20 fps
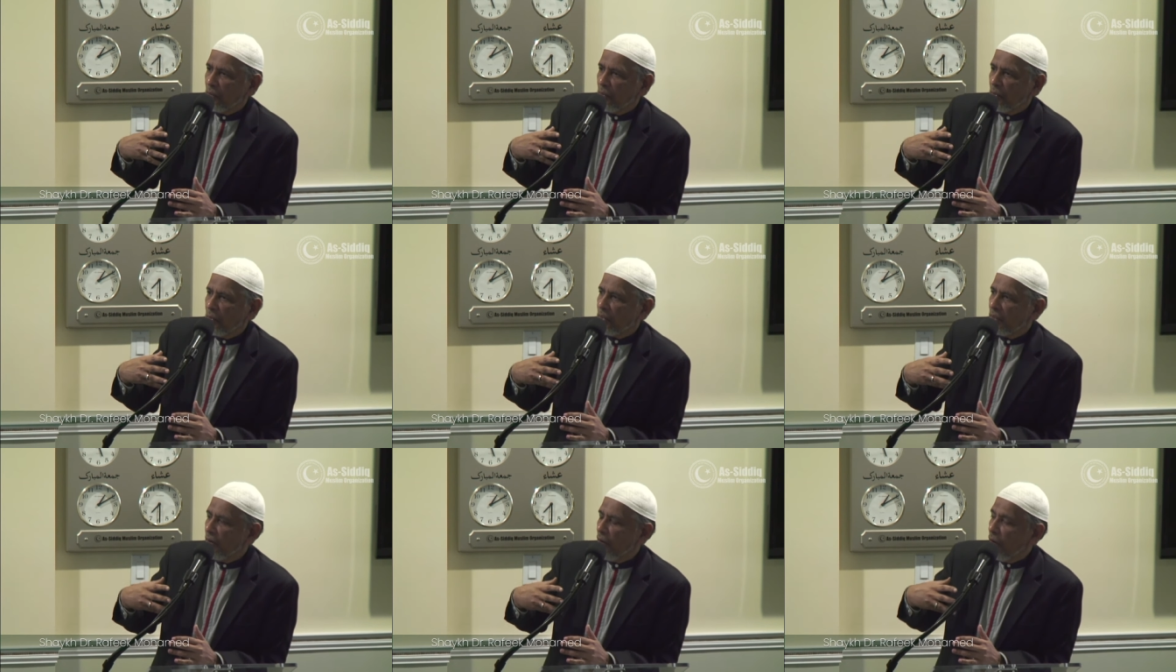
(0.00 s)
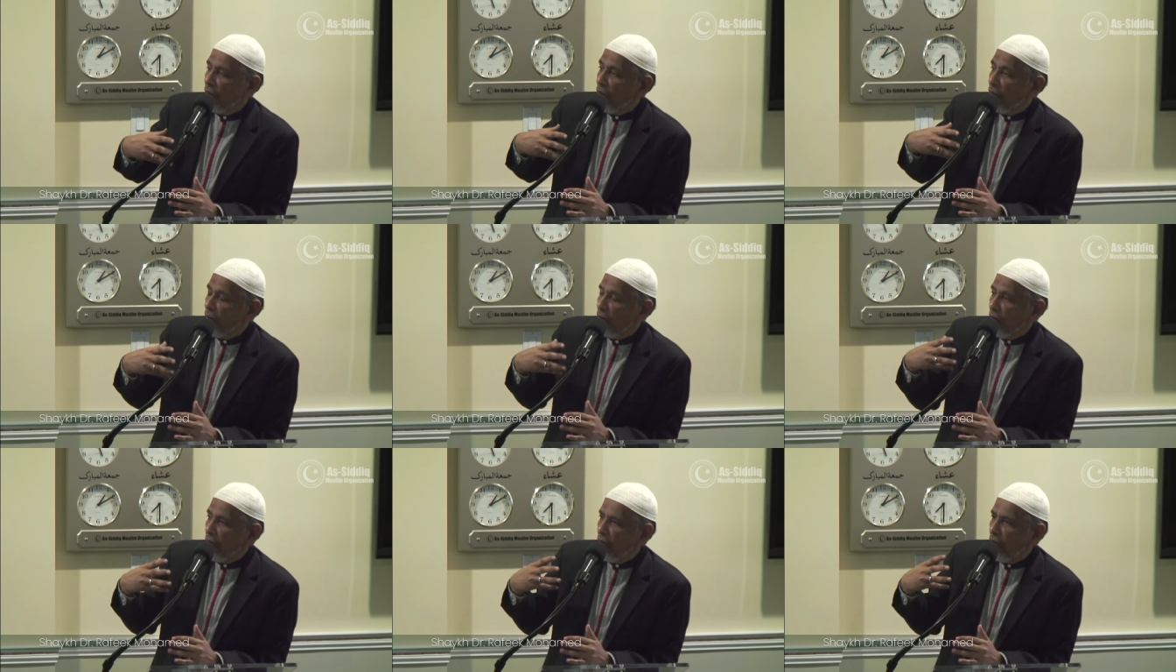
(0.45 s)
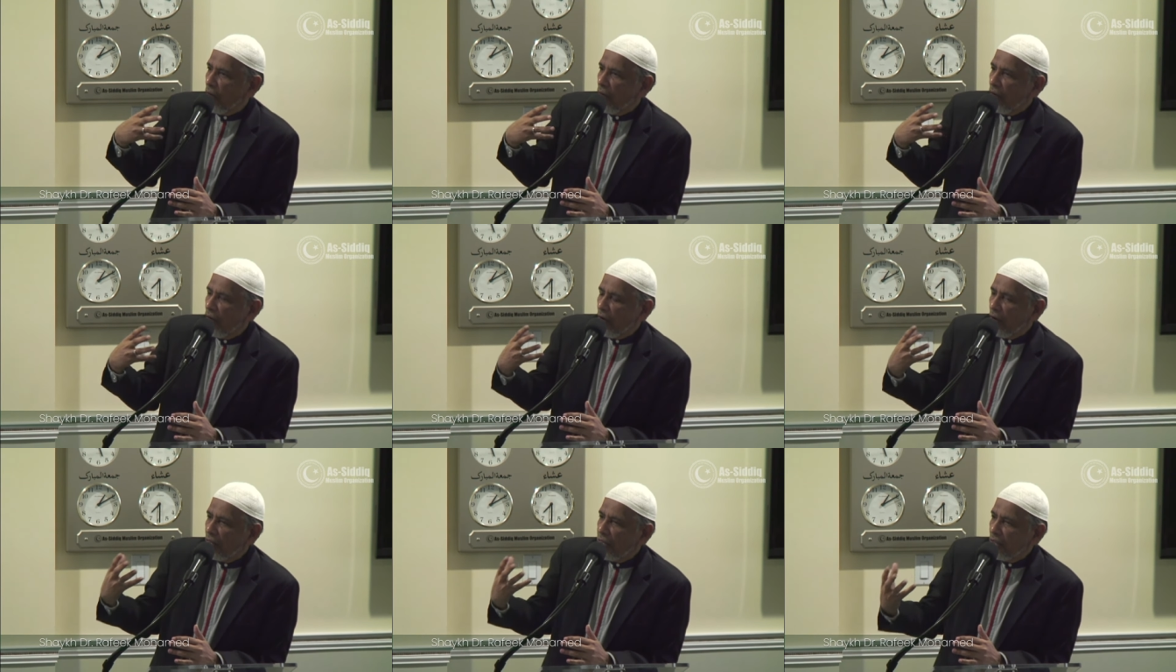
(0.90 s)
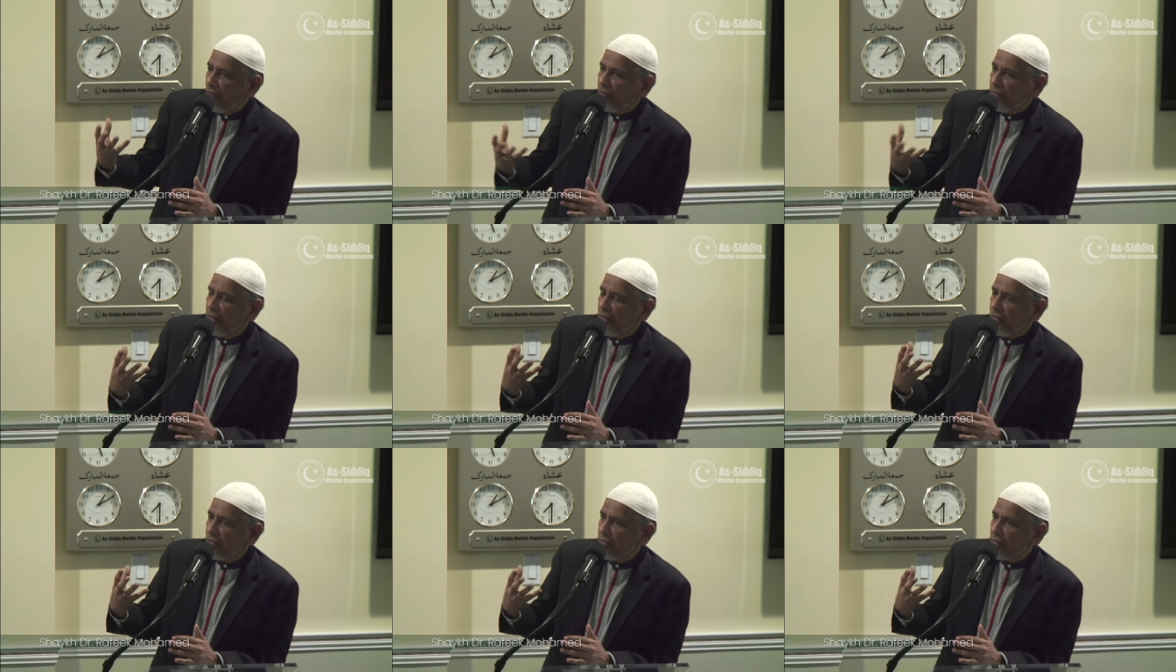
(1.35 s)
or other
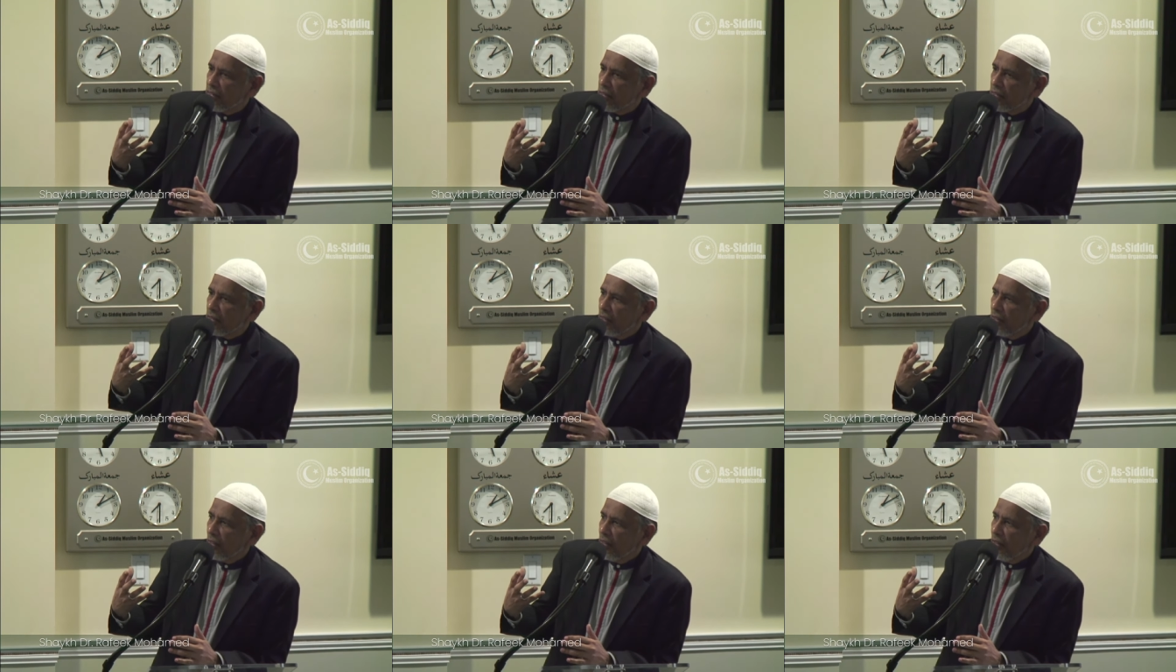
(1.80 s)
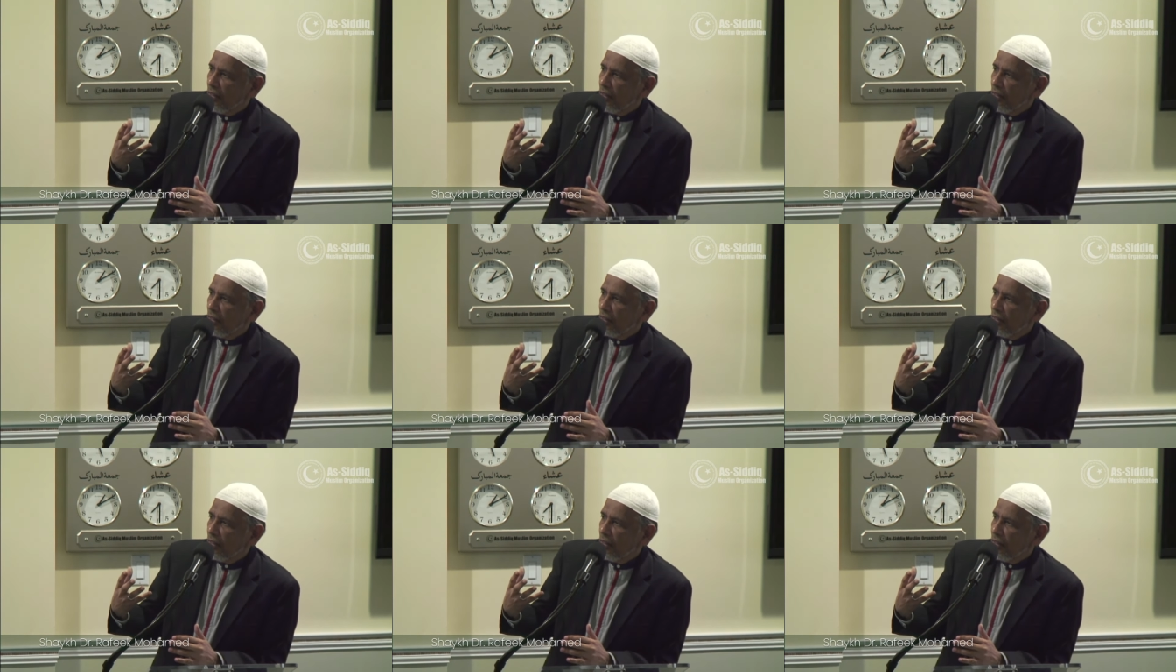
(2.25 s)
things,